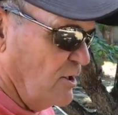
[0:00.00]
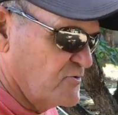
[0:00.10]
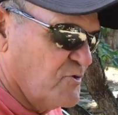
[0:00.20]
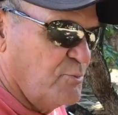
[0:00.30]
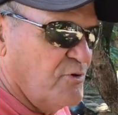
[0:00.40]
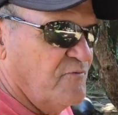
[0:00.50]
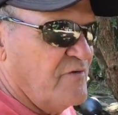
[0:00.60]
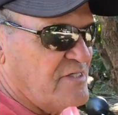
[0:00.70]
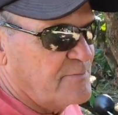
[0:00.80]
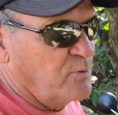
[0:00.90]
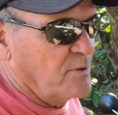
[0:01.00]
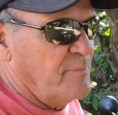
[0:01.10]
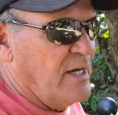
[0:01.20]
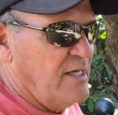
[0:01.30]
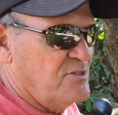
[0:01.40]
also put a Facebook
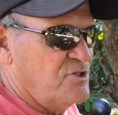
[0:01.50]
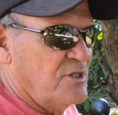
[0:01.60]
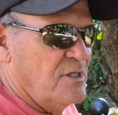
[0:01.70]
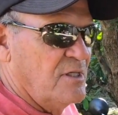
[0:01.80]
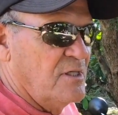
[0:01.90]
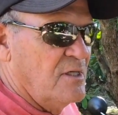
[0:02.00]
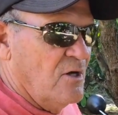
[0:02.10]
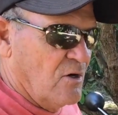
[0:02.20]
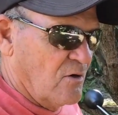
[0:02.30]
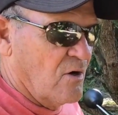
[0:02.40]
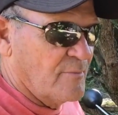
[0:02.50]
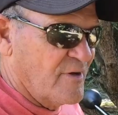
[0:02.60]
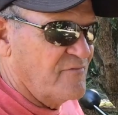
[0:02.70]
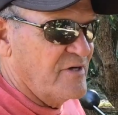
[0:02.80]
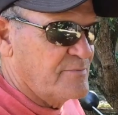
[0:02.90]
page, or on
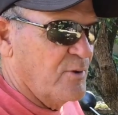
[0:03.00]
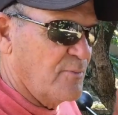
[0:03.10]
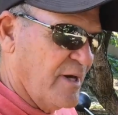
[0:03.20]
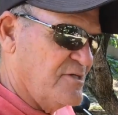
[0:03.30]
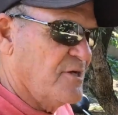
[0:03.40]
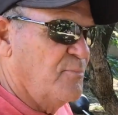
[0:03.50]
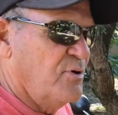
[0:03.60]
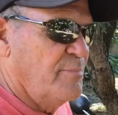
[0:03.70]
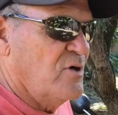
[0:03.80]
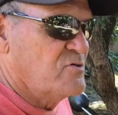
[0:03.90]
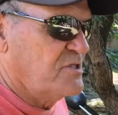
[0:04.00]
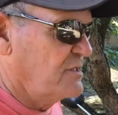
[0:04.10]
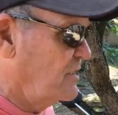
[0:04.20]
my Facebook page I put a post in